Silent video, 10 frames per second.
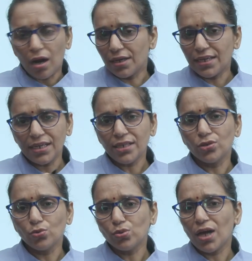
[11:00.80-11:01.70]
he
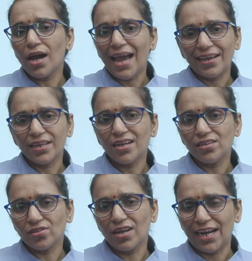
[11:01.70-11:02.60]
do the
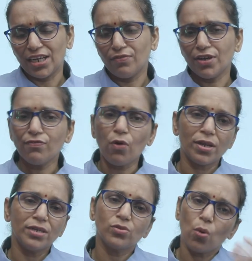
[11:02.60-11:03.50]
agricultural activity
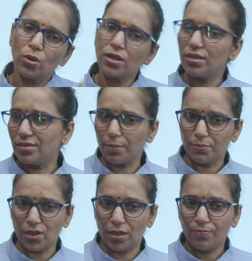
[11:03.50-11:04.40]
for its own
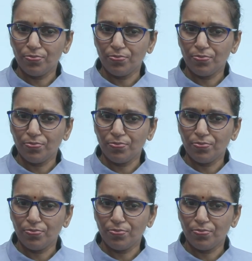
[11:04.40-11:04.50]
consumption.